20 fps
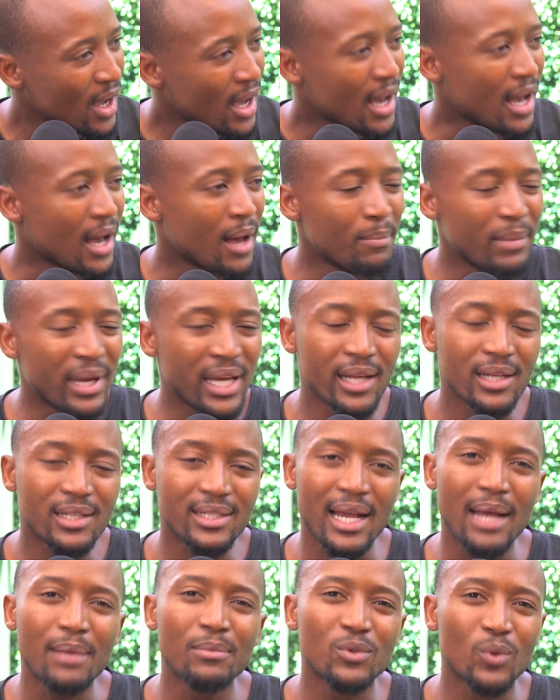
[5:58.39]
Many
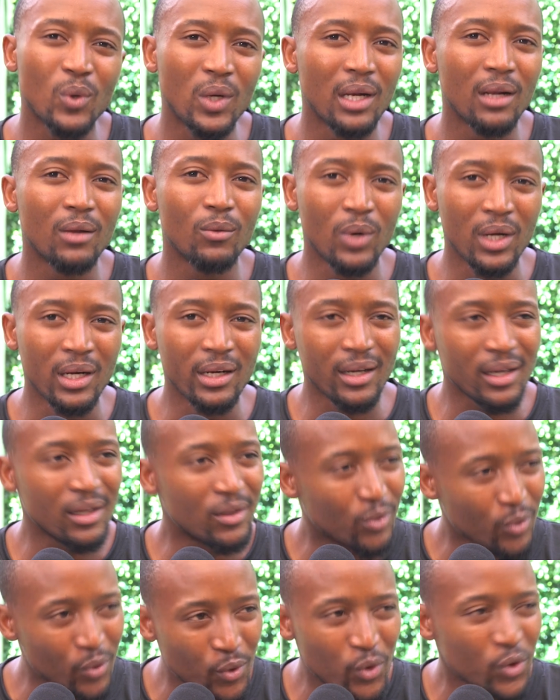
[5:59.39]
times we'll read
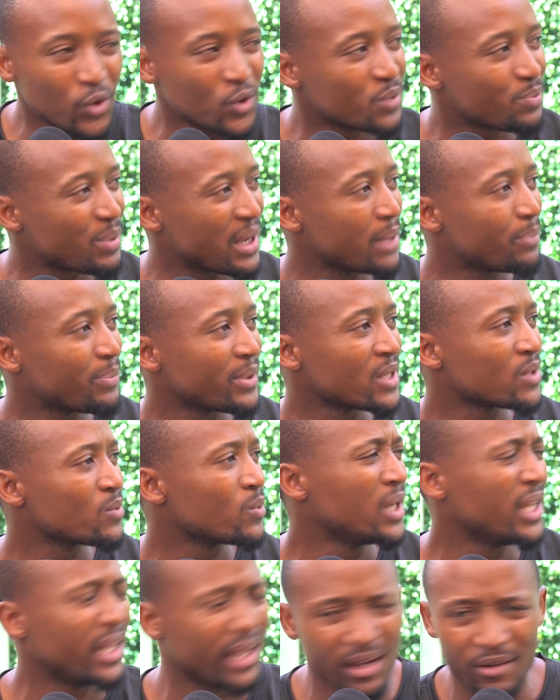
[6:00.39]
through newspapers, we'll
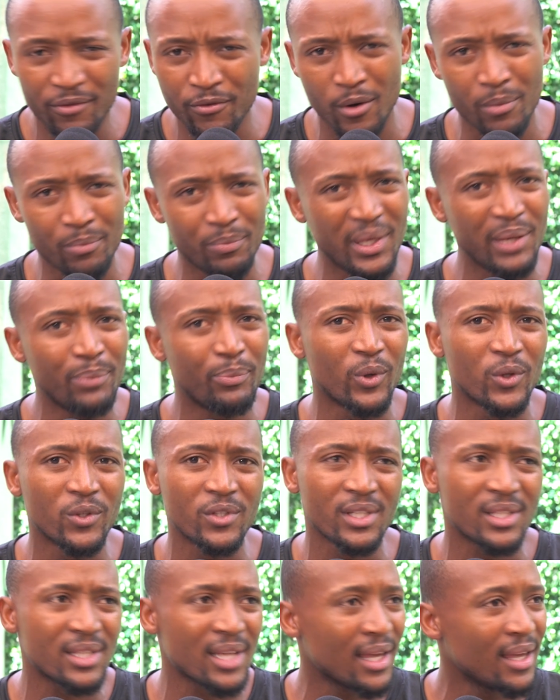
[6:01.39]
hear from people to
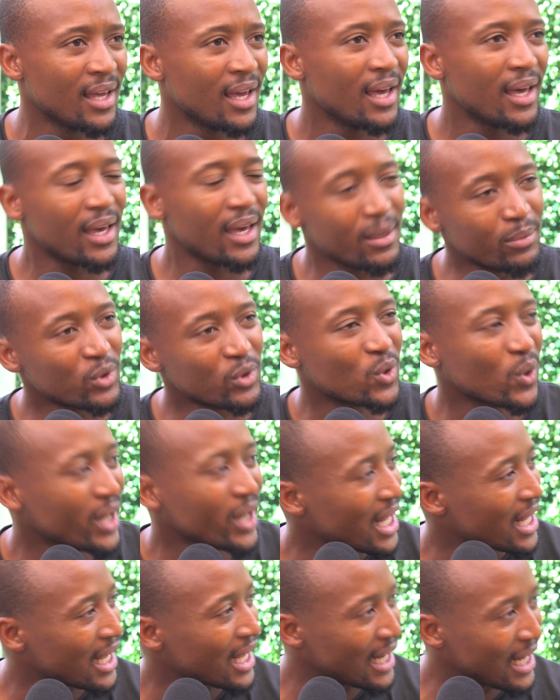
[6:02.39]
say, a
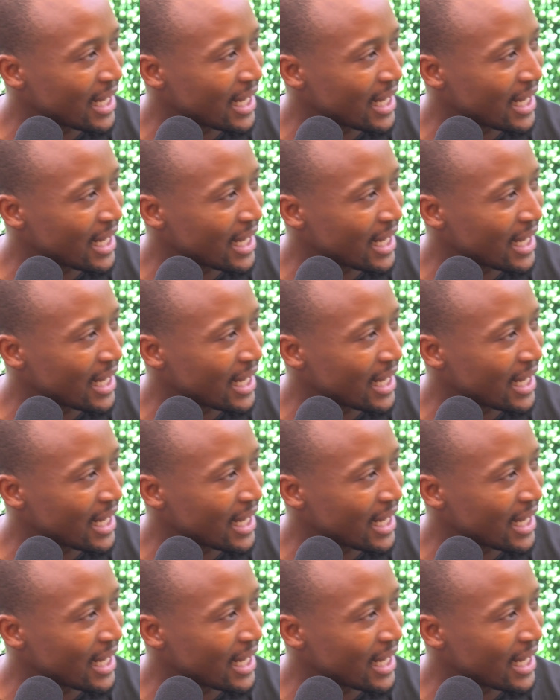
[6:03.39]
newspaper